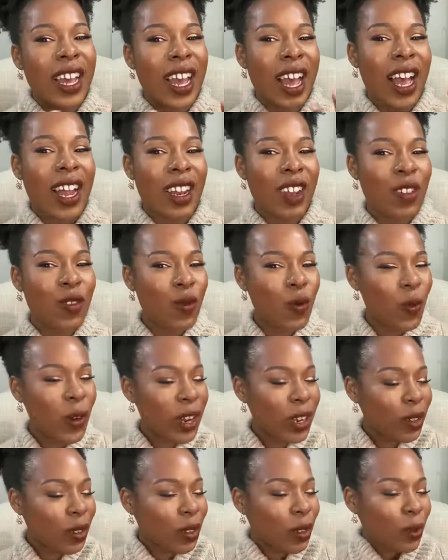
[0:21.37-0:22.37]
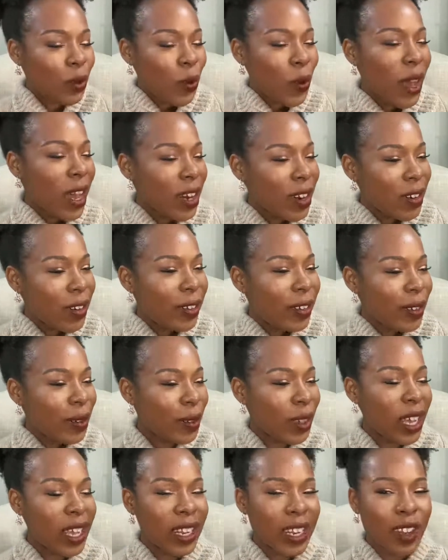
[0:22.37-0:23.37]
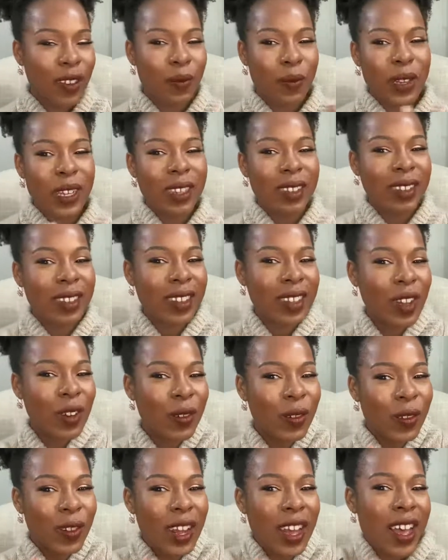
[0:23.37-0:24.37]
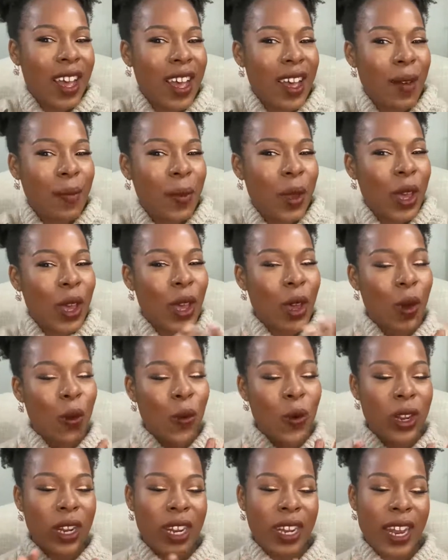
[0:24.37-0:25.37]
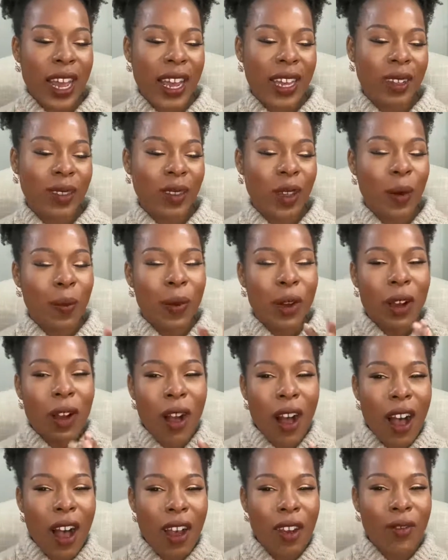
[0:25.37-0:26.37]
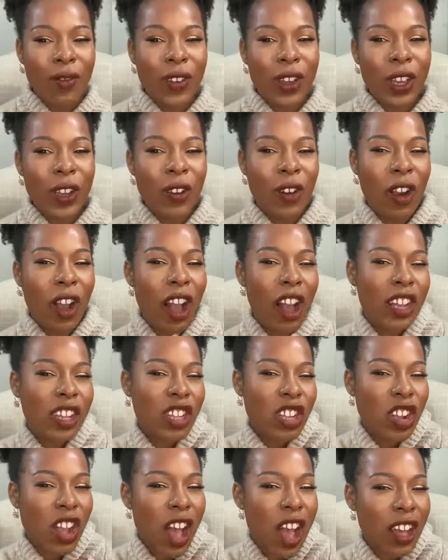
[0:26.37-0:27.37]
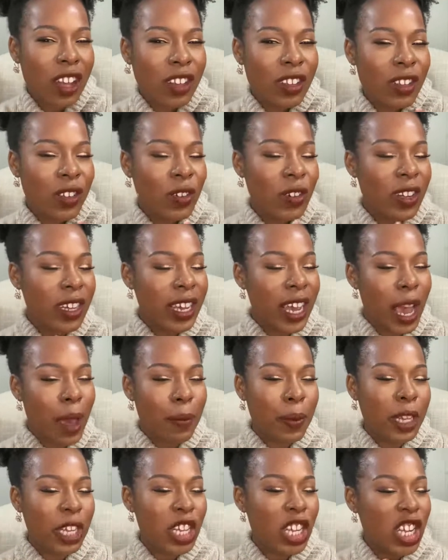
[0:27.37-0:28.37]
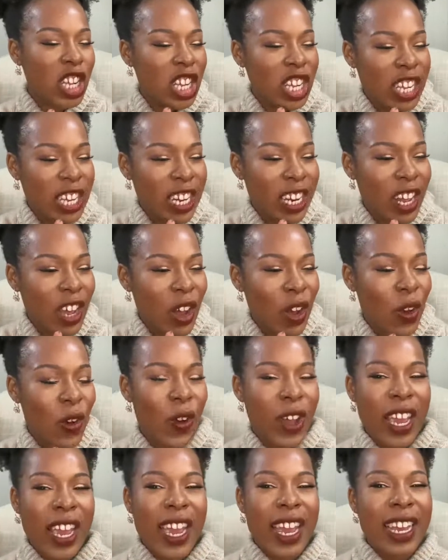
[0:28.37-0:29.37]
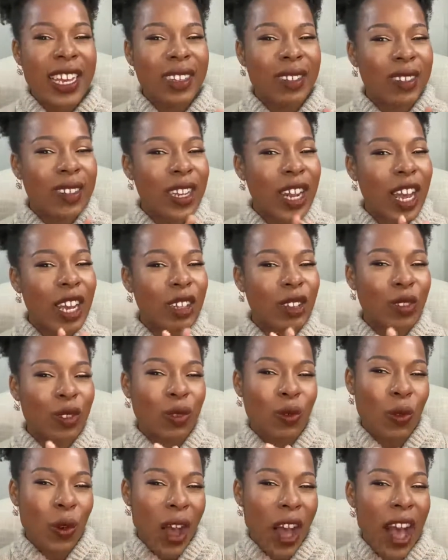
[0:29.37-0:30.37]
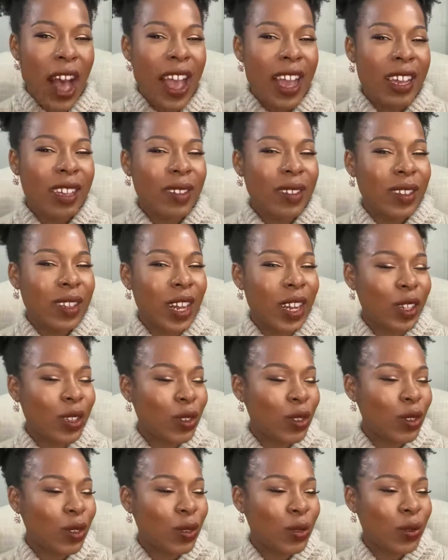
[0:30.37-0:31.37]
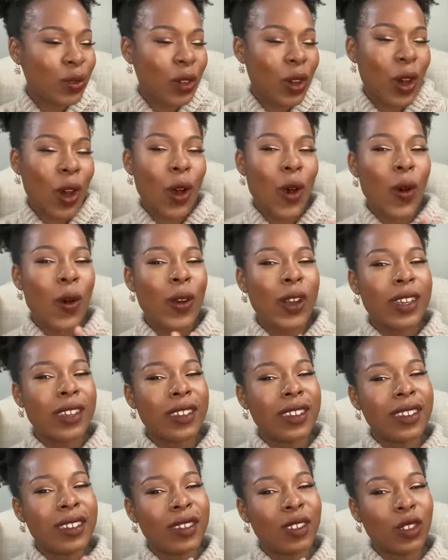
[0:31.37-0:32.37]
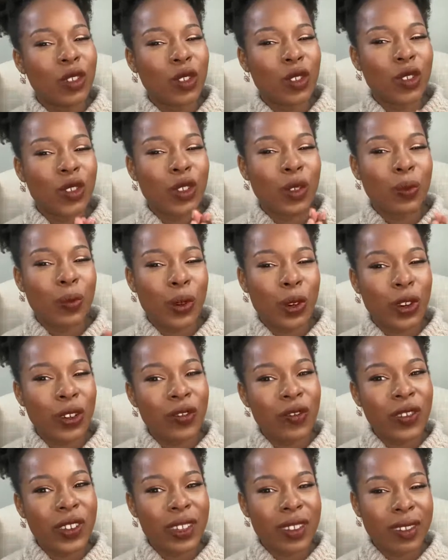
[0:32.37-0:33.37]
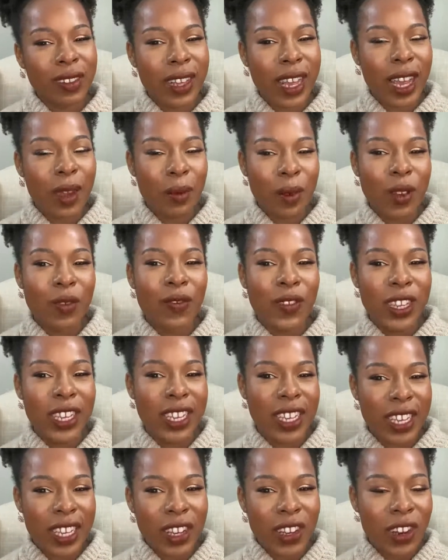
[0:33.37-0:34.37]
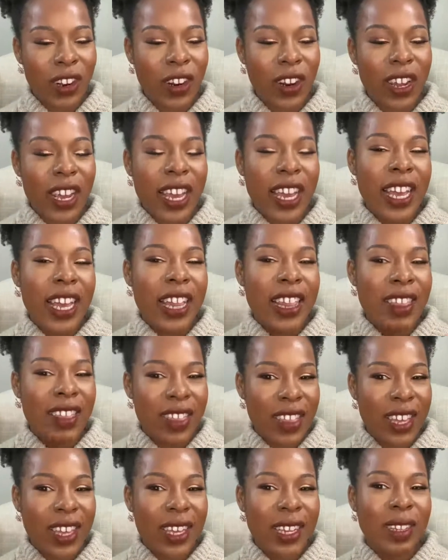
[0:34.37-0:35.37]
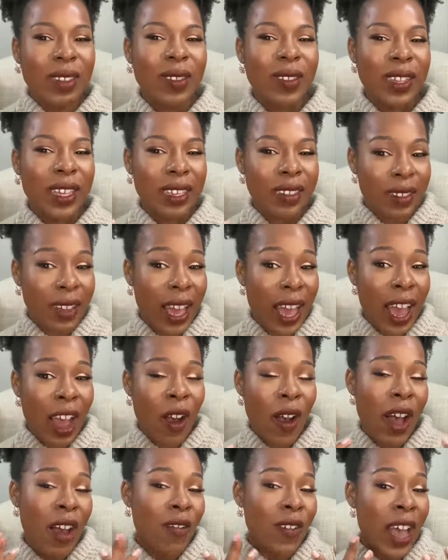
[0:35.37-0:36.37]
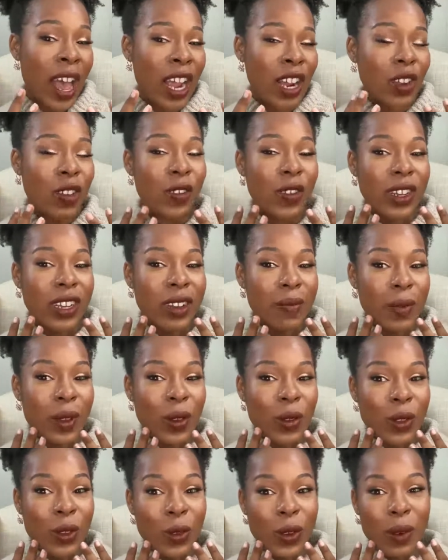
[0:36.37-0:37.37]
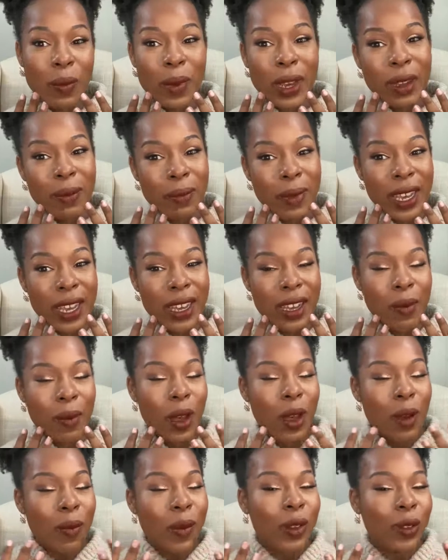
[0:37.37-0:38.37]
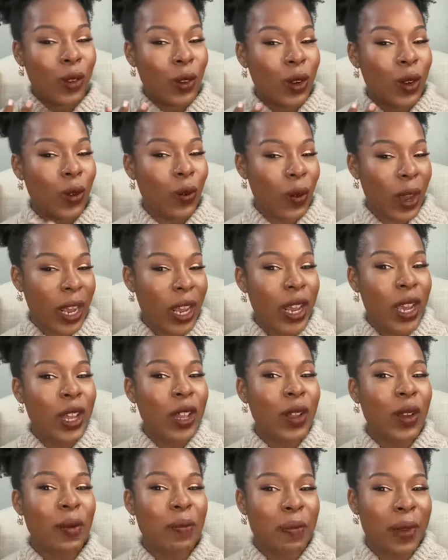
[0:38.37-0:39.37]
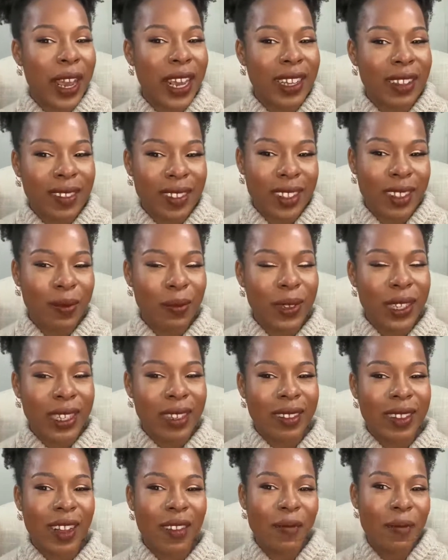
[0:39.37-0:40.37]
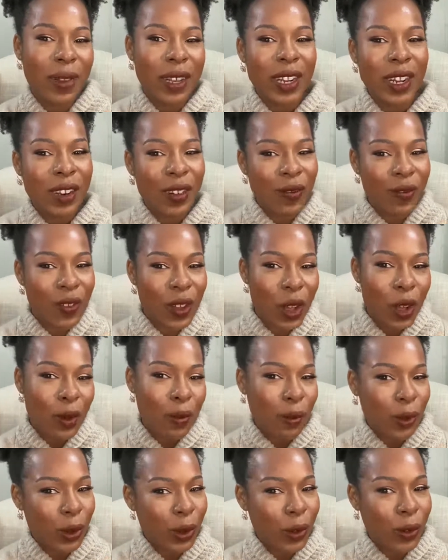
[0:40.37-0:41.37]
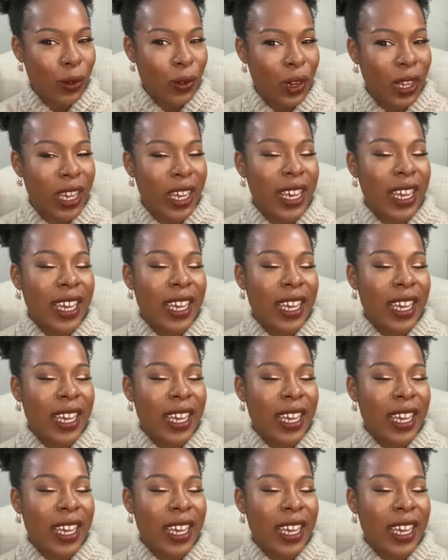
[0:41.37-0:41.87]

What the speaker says: I love wearing sweaters. I love being snuggled up with a nice cup of coffee or hot chocolate or a cappuccino. It's not too hot, it's not too cold. It is just the perfect time of year. This is how I've actually been doing my makeup almost on a regular basis because I've been in the fall mood.